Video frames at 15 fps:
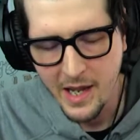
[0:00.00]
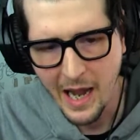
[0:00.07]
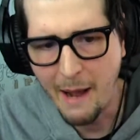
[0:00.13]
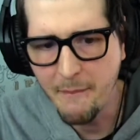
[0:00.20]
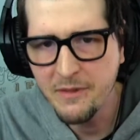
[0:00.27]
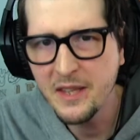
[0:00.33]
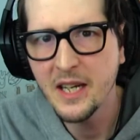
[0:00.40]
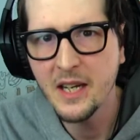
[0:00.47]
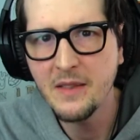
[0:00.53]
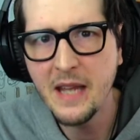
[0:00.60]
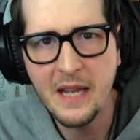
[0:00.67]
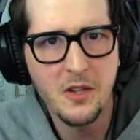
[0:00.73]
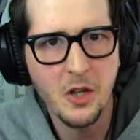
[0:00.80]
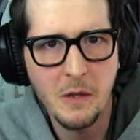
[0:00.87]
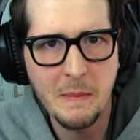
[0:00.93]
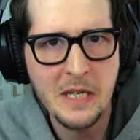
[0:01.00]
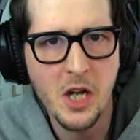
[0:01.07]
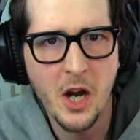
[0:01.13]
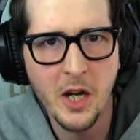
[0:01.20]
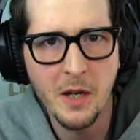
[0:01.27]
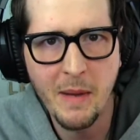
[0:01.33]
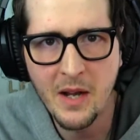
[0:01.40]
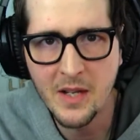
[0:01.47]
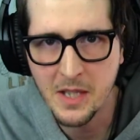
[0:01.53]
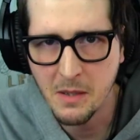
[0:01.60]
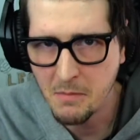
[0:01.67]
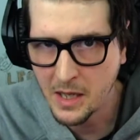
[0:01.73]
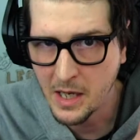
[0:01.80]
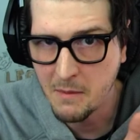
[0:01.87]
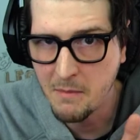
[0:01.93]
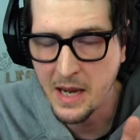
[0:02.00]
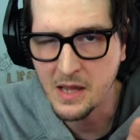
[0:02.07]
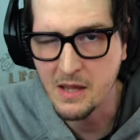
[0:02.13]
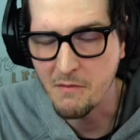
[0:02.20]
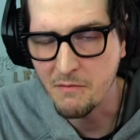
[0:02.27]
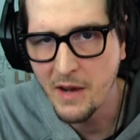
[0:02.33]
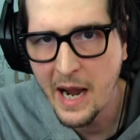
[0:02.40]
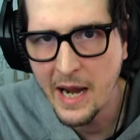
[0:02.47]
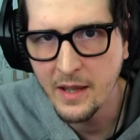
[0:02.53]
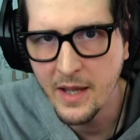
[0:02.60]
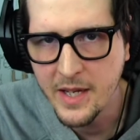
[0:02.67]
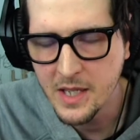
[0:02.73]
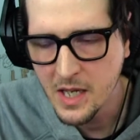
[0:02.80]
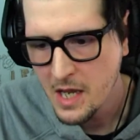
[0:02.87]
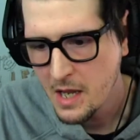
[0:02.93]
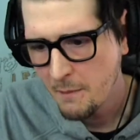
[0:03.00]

I'm thinking that they're gonna be talking about, is it gonna make them violent?